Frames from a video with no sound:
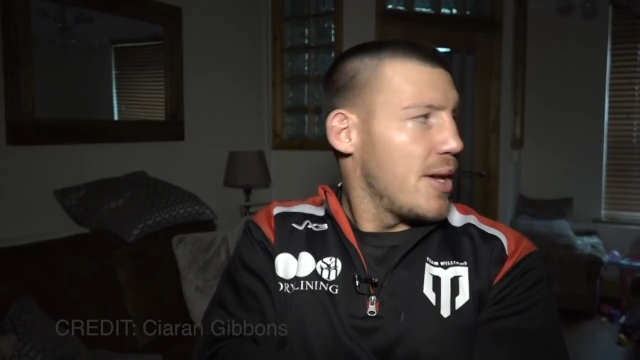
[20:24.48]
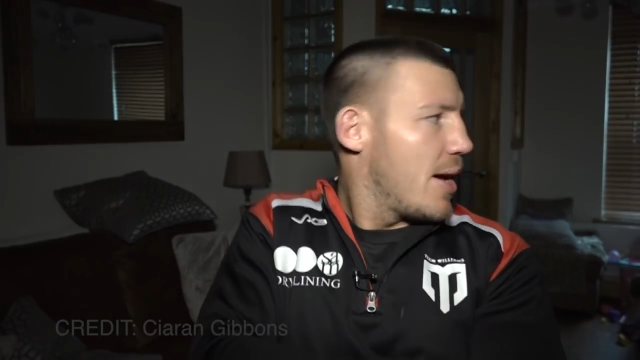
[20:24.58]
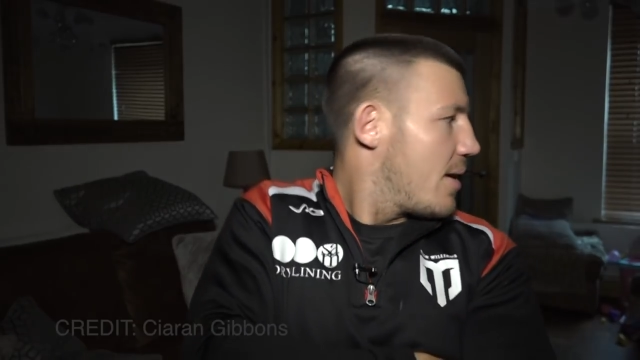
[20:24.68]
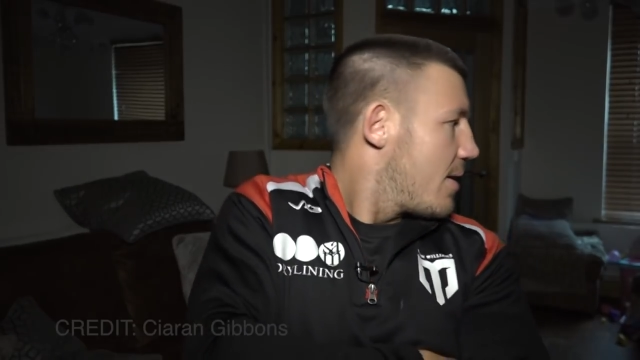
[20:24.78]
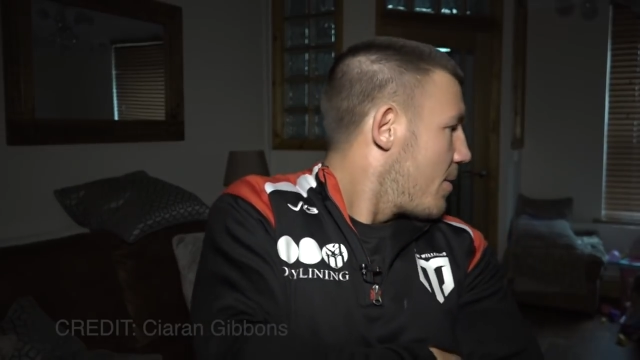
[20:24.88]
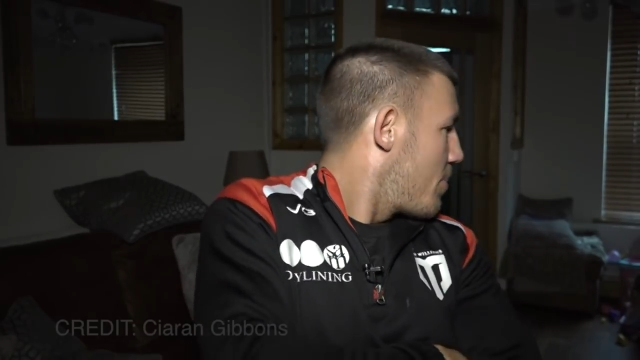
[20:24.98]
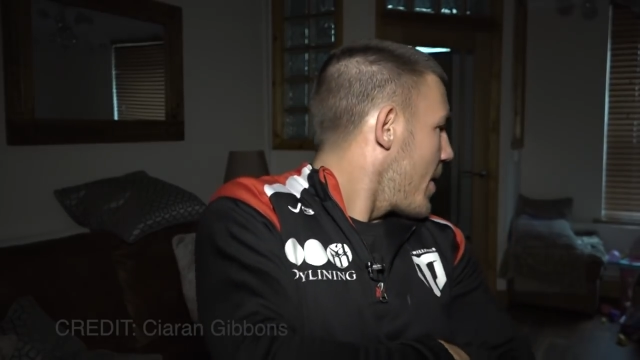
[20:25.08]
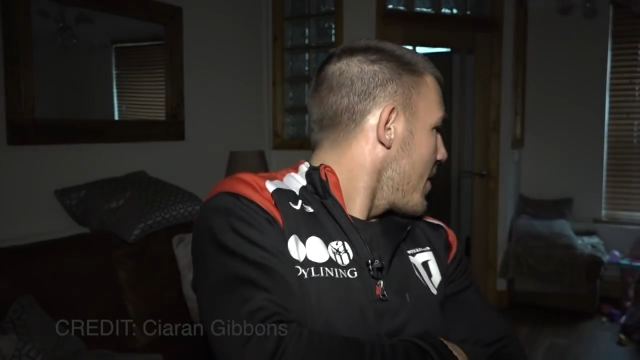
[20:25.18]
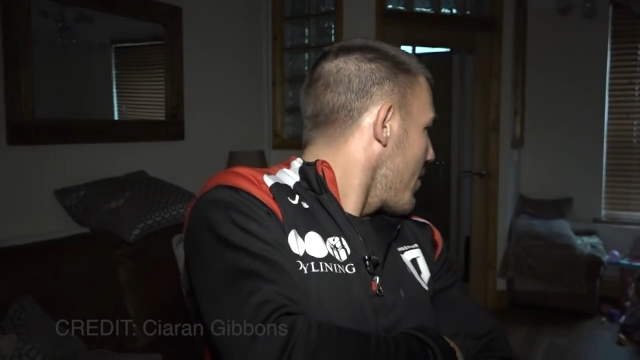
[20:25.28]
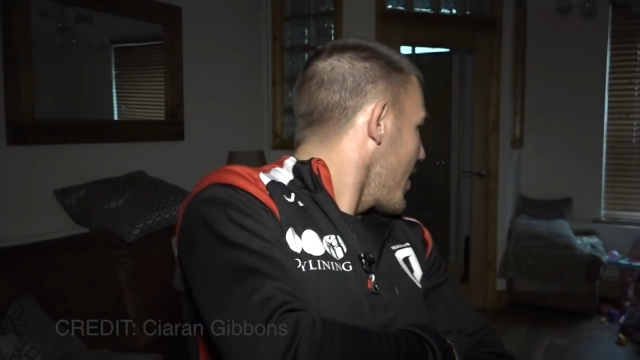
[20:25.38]
yeah, little
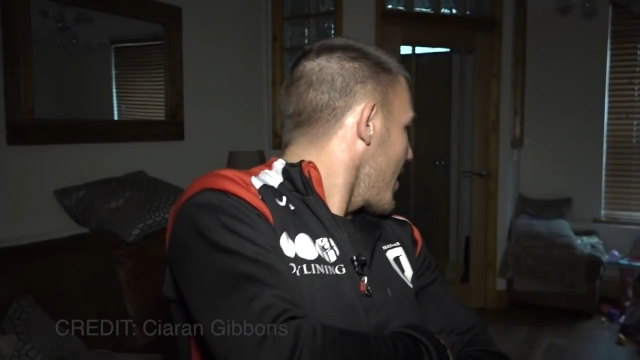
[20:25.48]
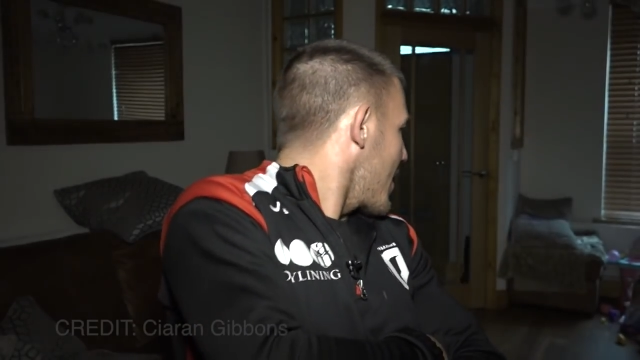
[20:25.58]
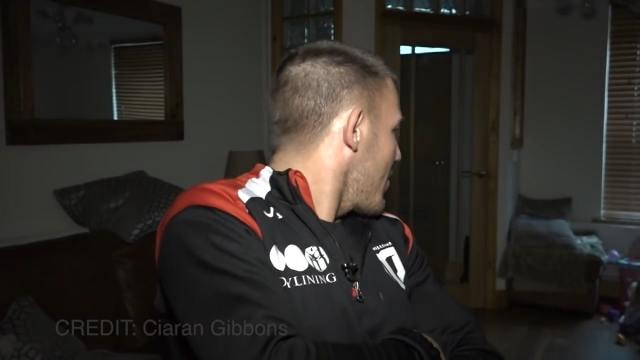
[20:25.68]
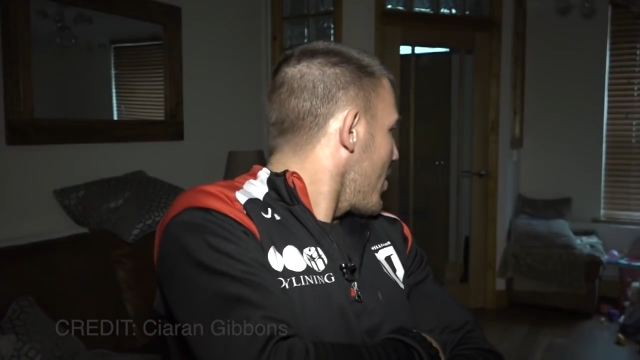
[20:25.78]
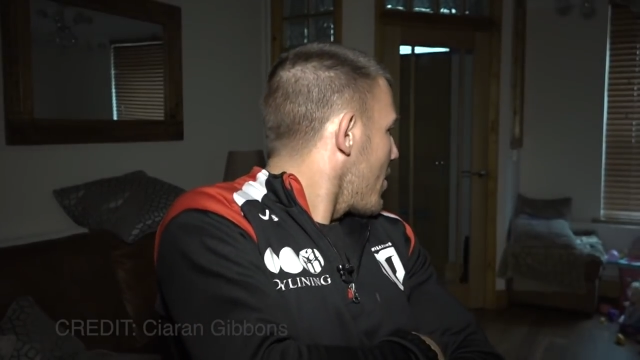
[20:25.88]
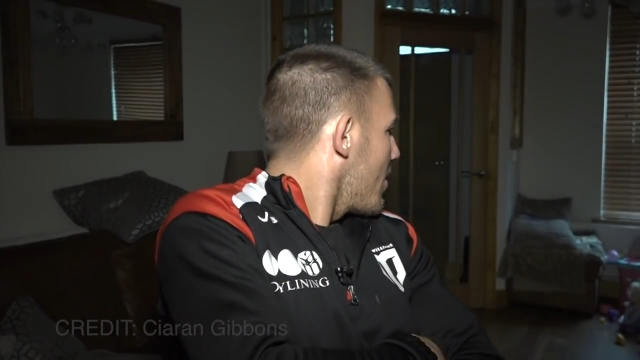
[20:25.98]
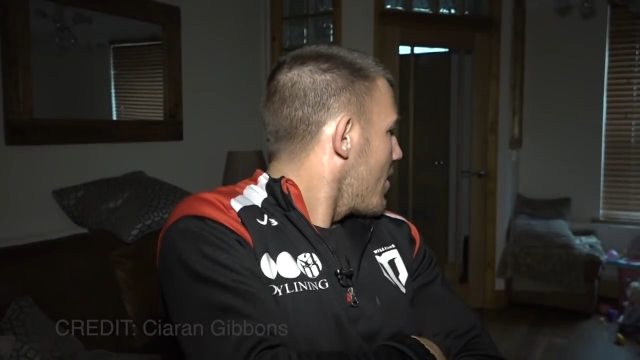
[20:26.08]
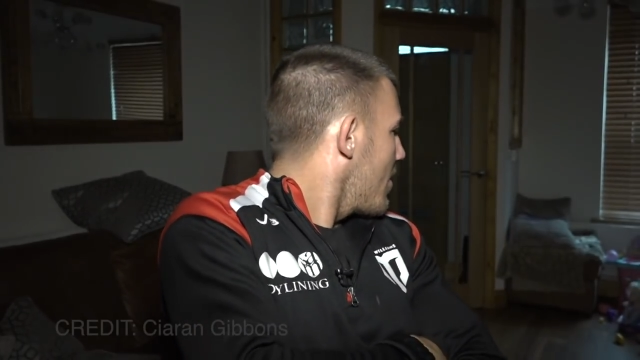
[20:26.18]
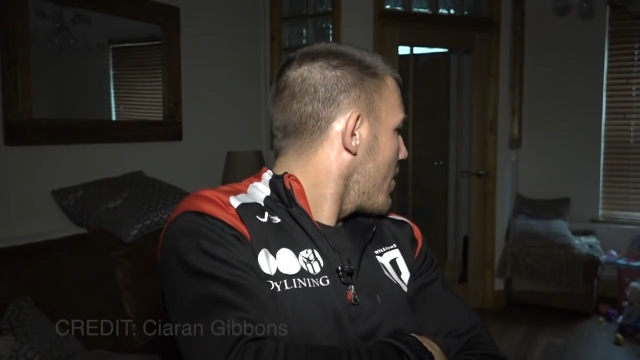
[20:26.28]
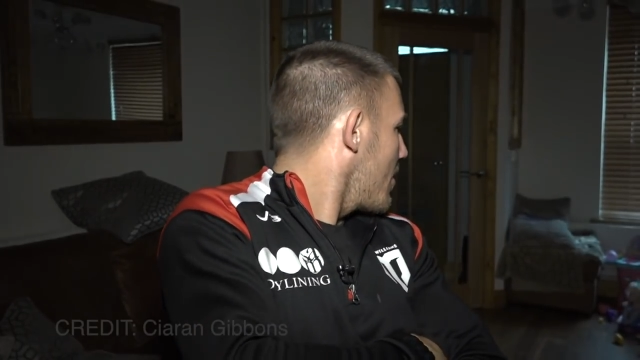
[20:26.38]
pain. Myla, come here.
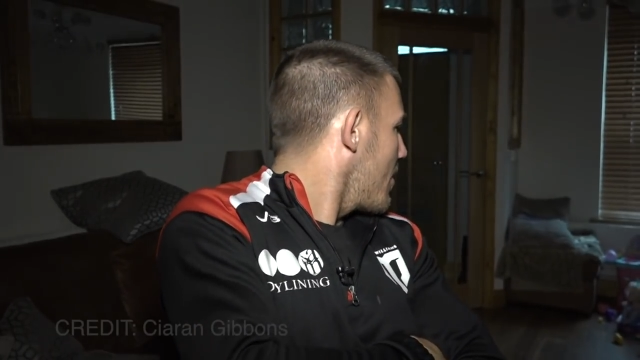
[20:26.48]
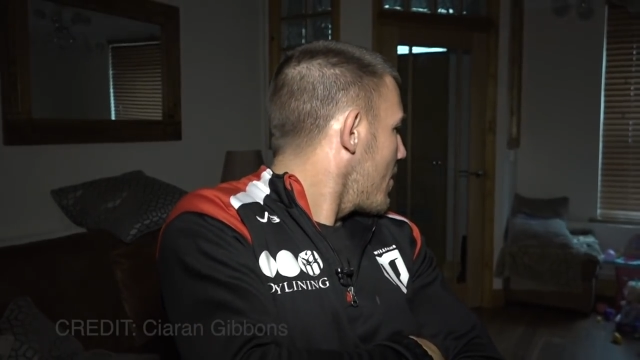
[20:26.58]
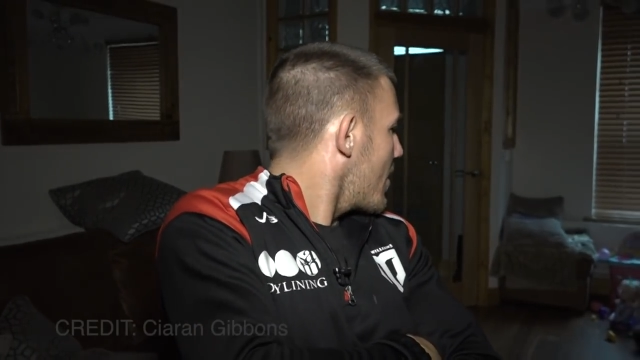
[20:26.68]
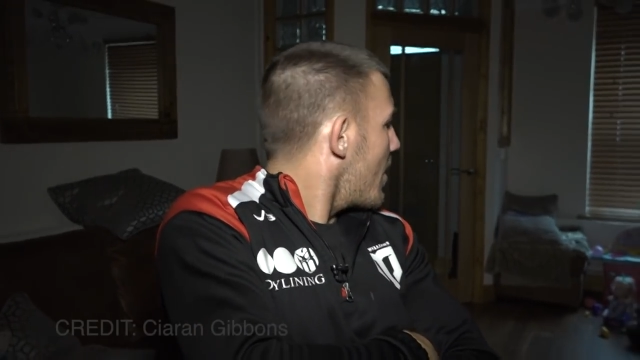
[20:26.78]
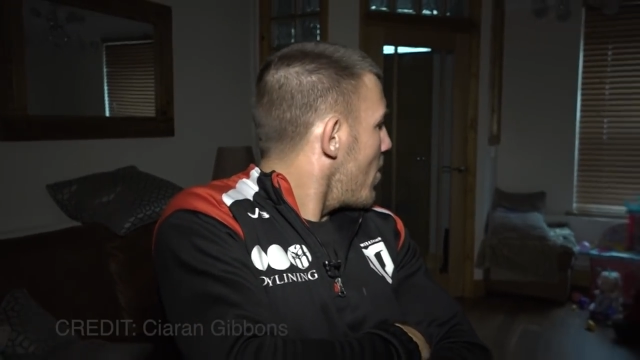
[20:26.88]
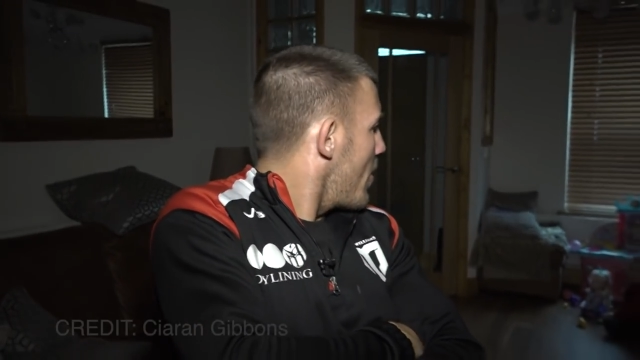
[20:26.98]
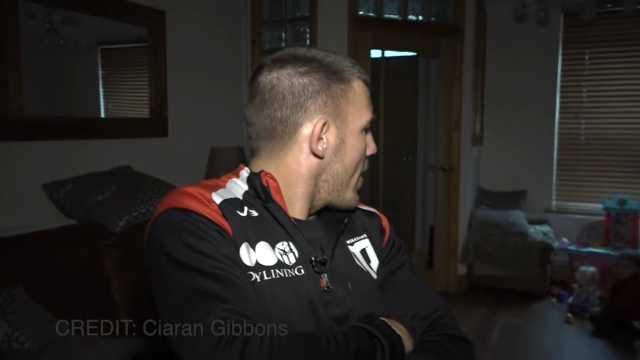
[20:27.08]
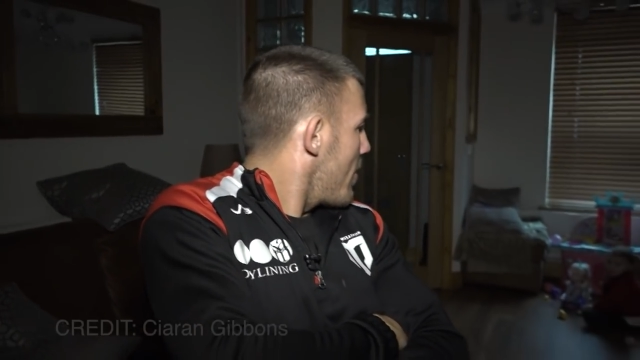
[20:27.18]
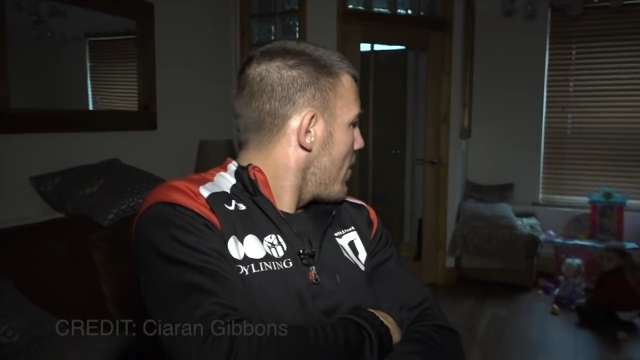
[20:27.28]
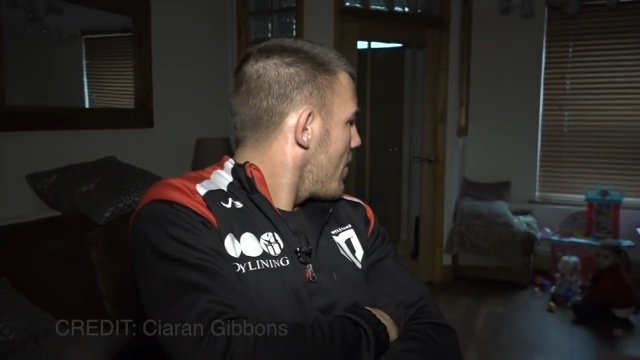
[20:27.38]
Come here, babe.